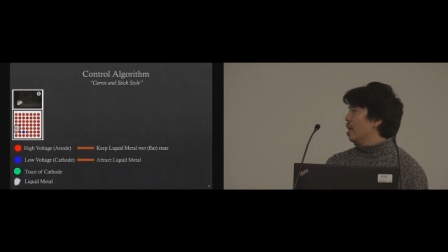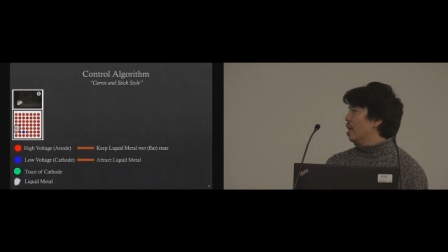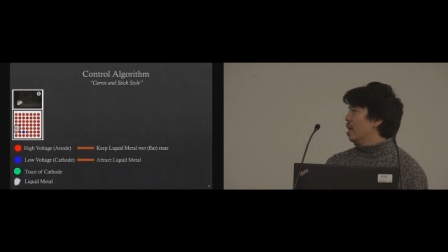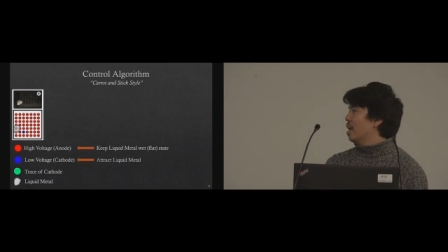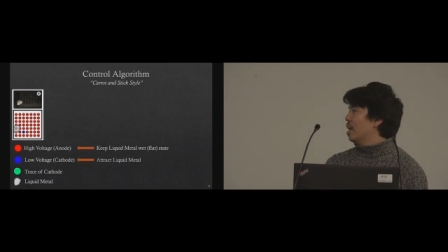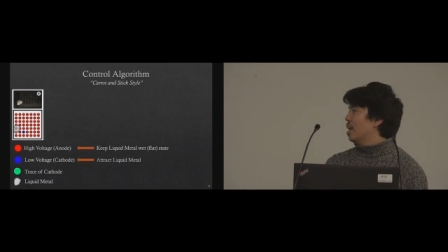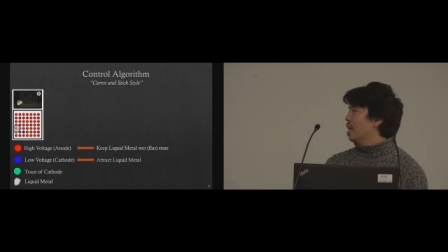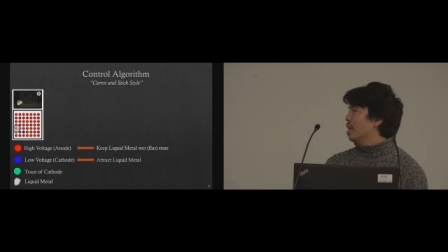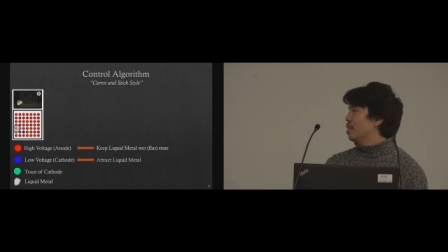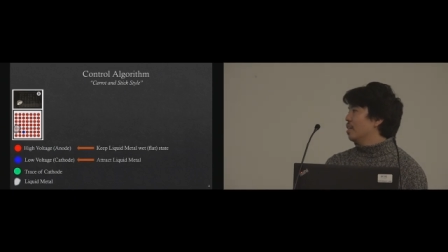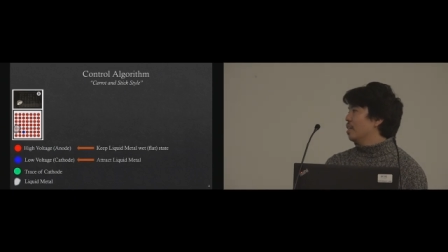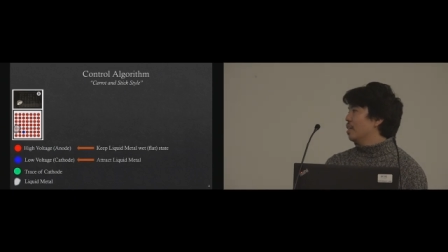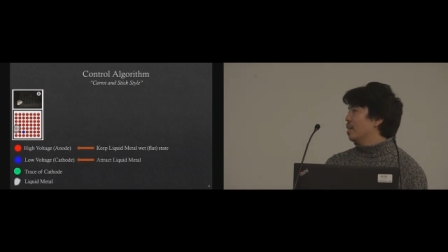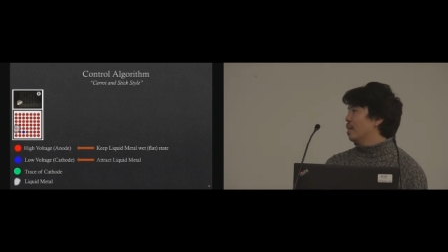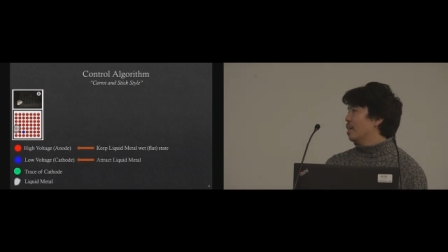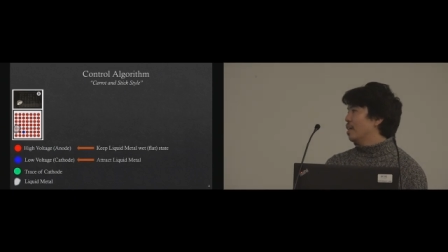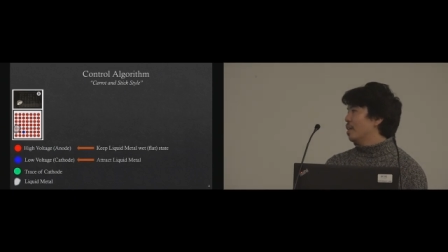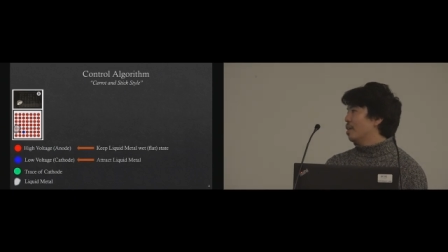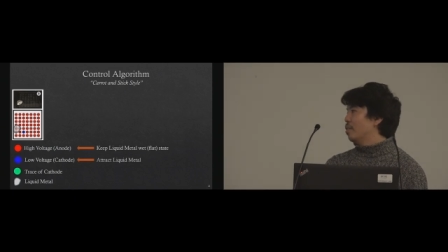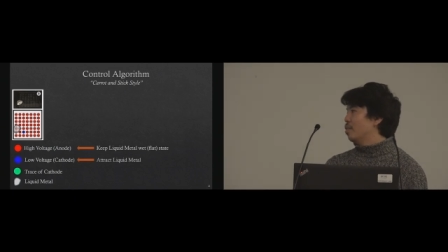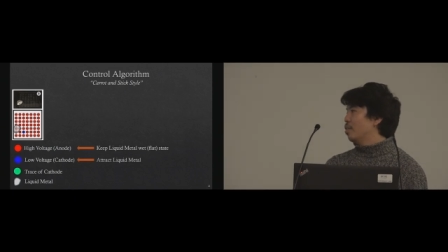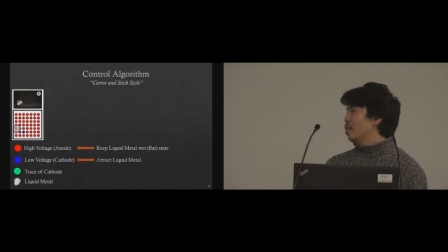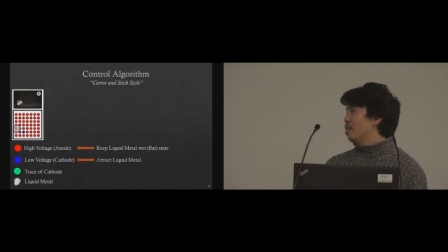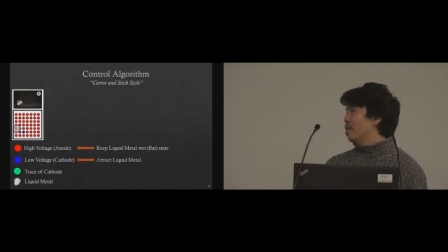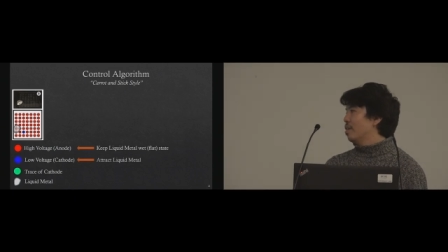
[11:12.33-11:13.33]
And
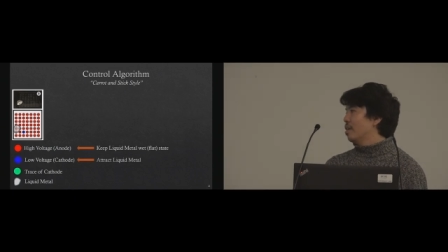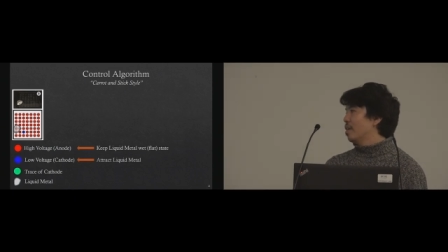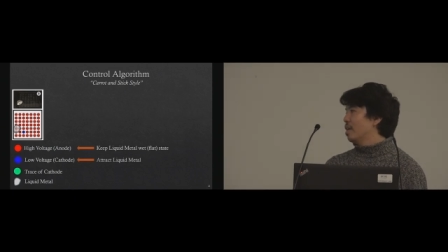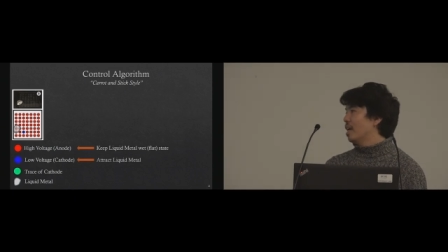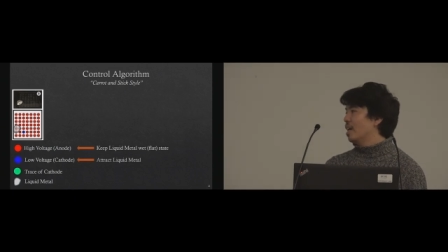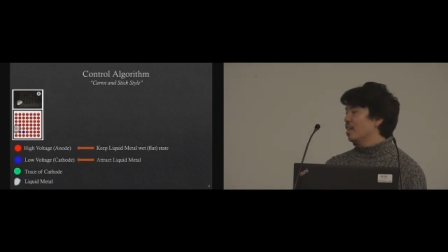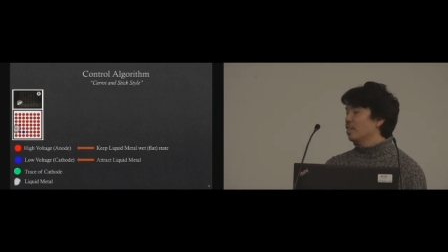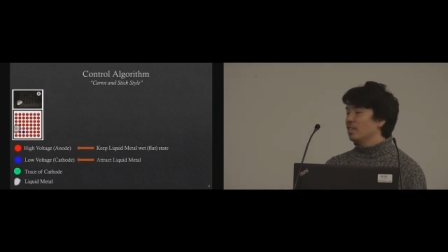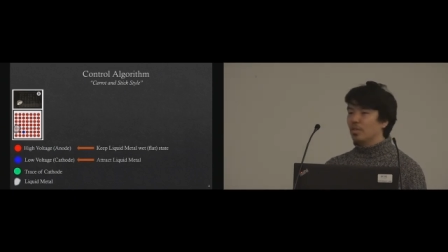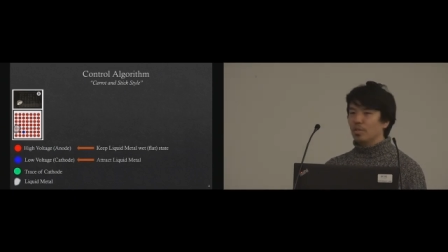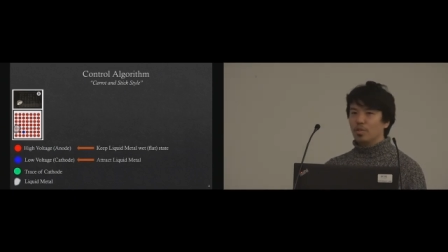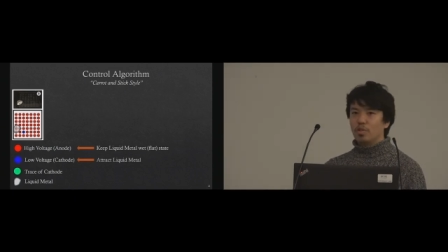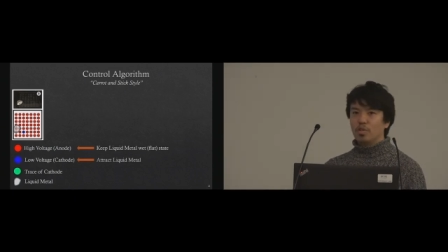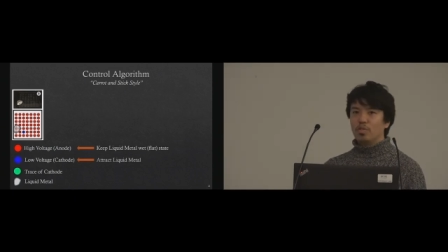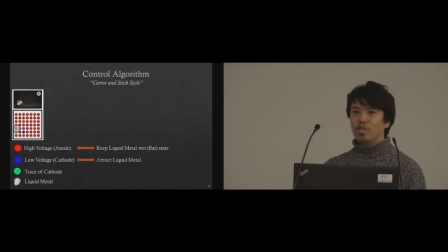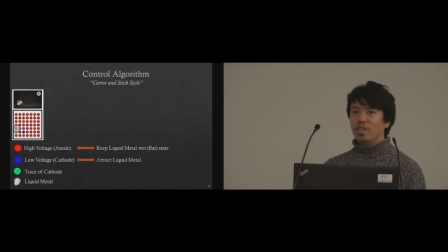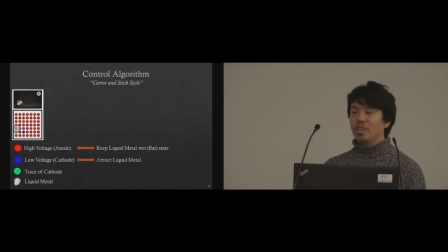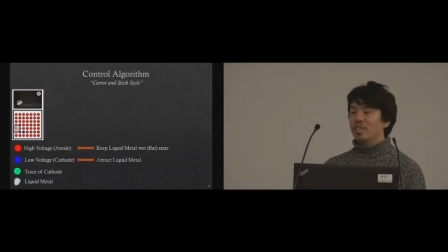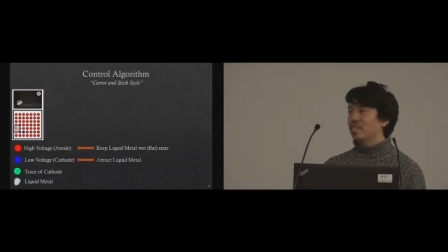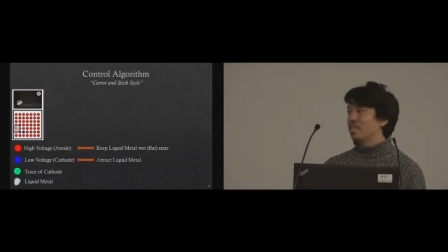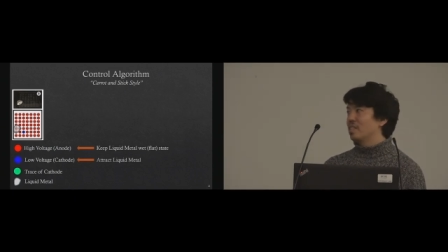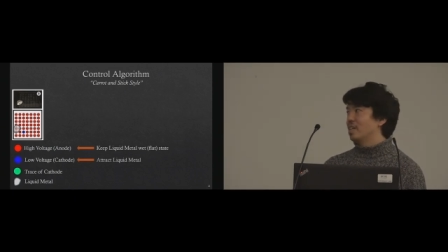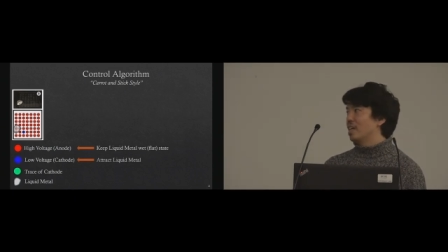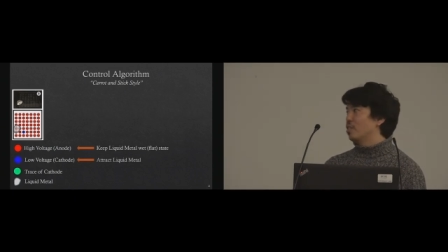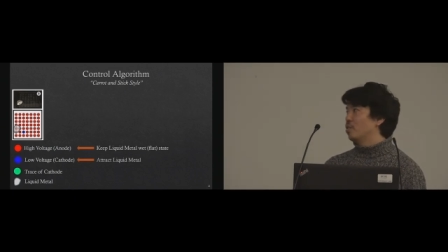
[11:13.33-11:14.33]
cathode
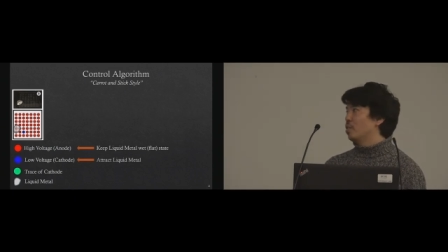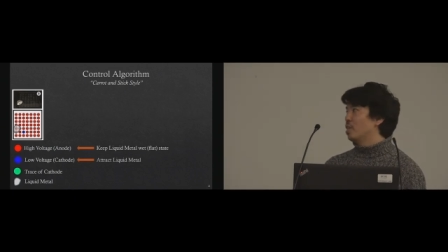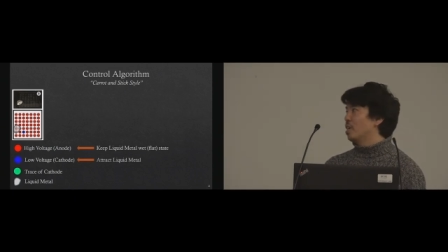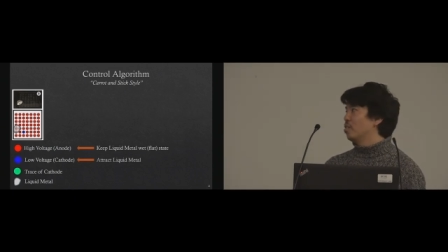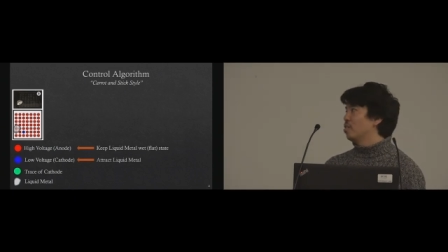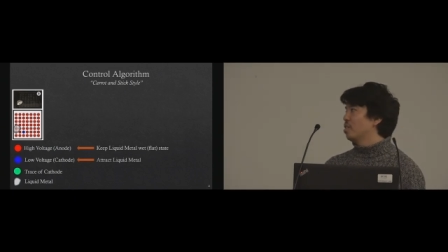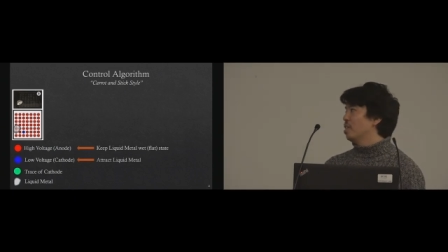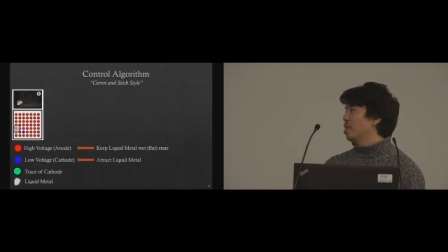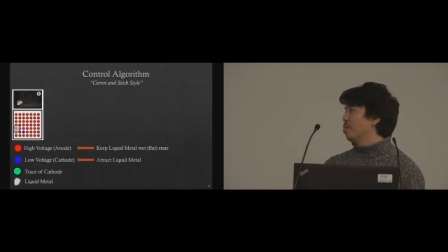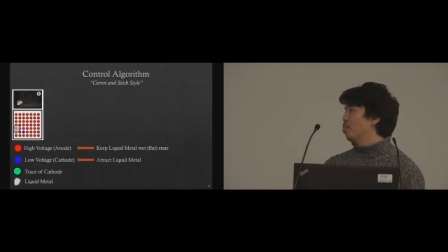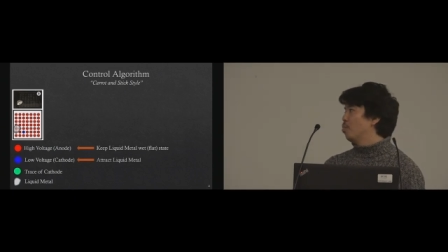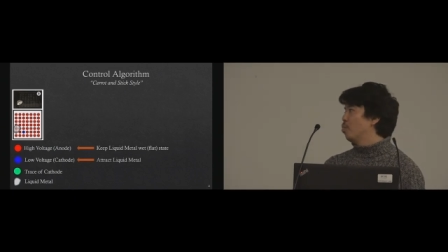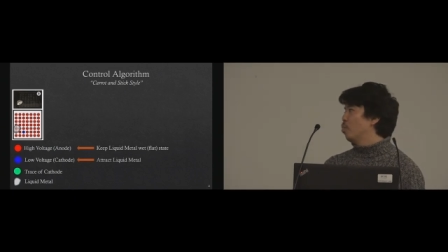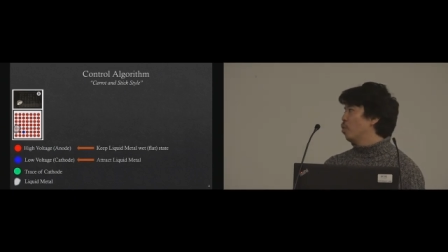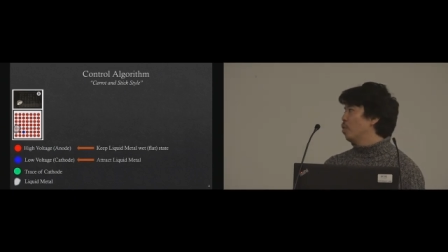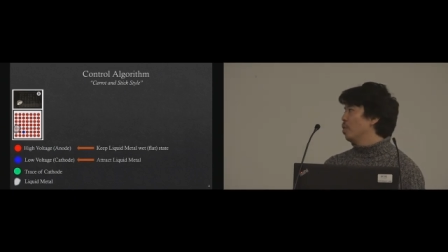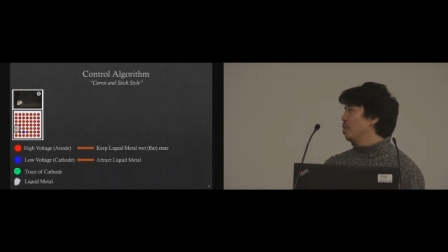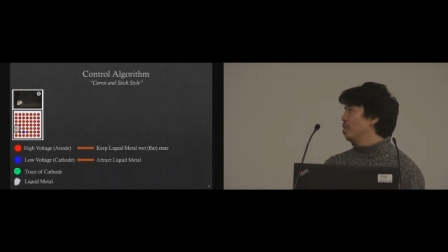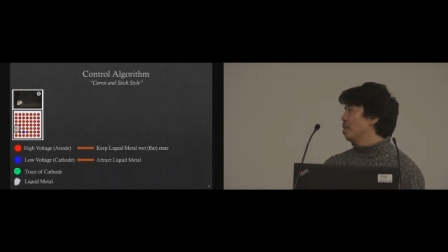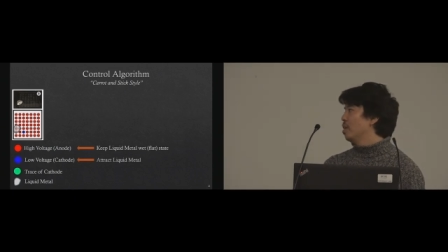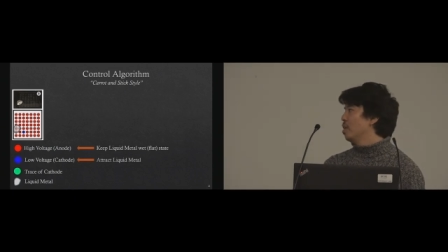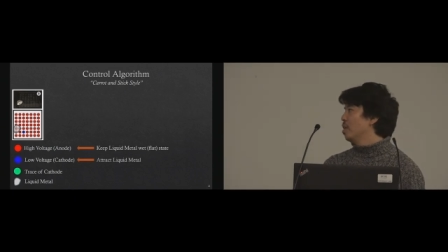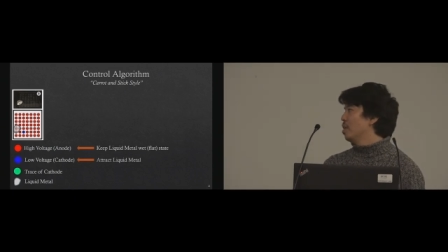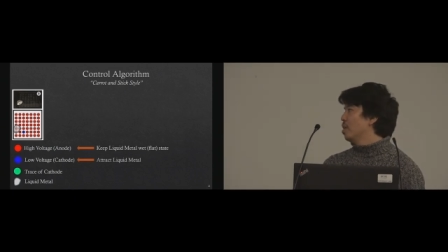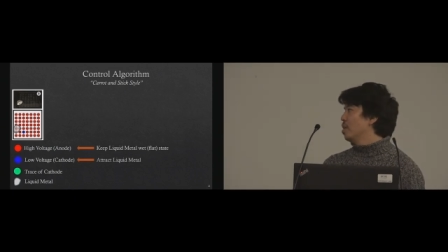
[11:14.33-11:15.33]
is the attracting
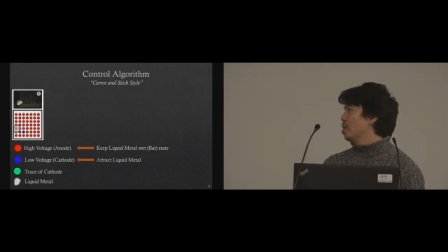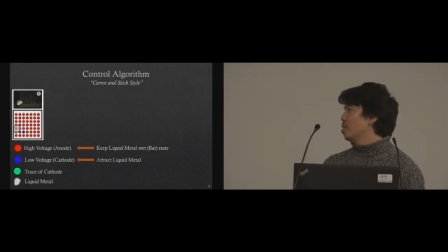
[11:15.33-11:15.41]
point.